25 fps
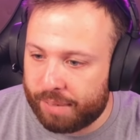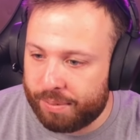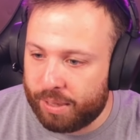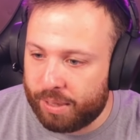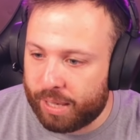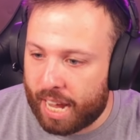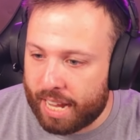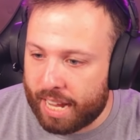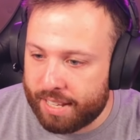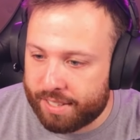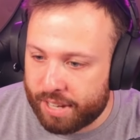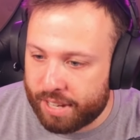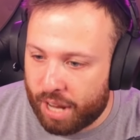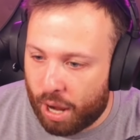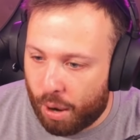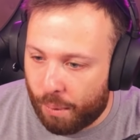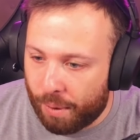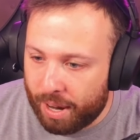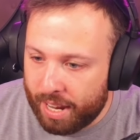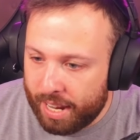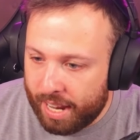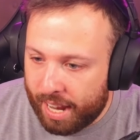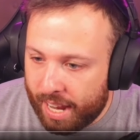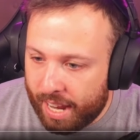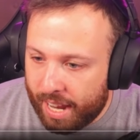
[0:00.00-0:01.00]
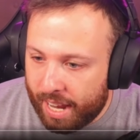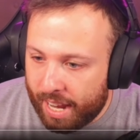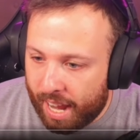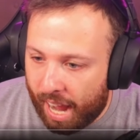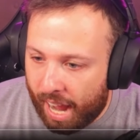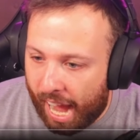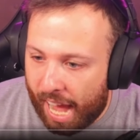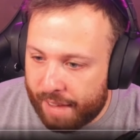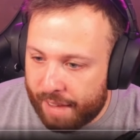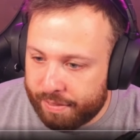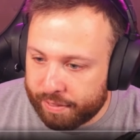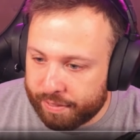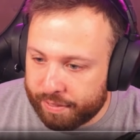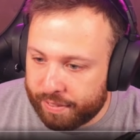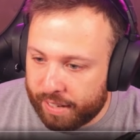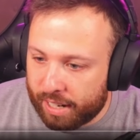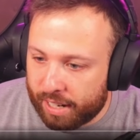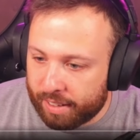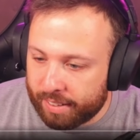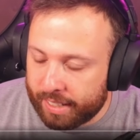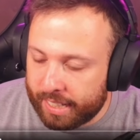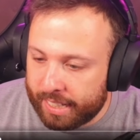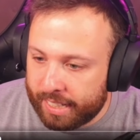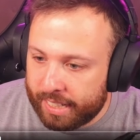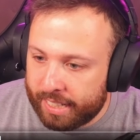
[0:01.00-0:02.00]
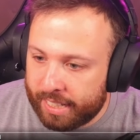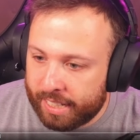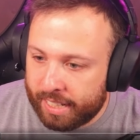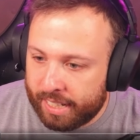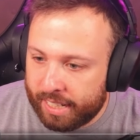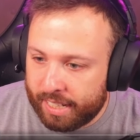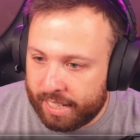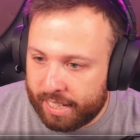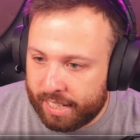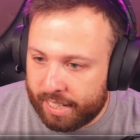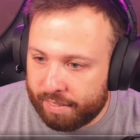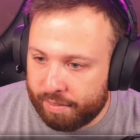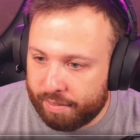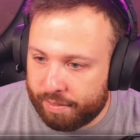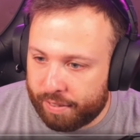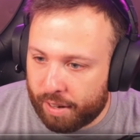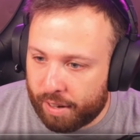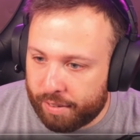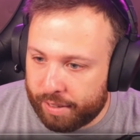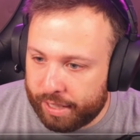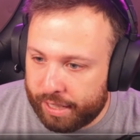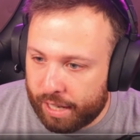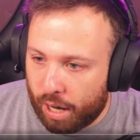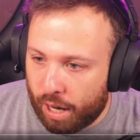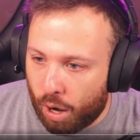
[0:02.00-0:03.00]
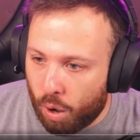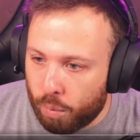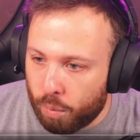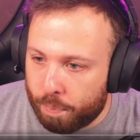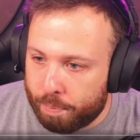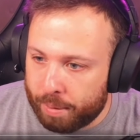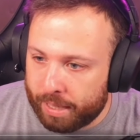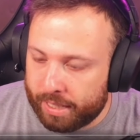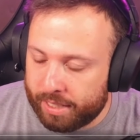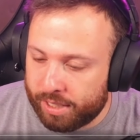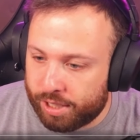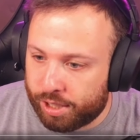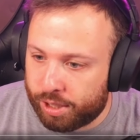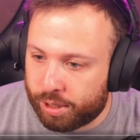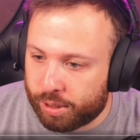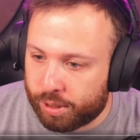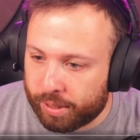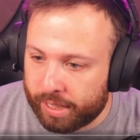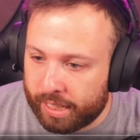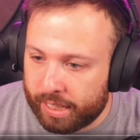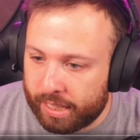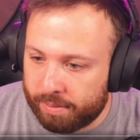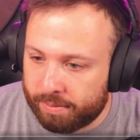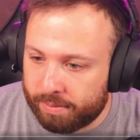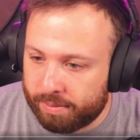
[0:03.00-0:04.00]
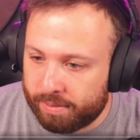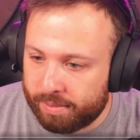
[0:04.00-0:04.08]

You guys know I, I have a very, very open stream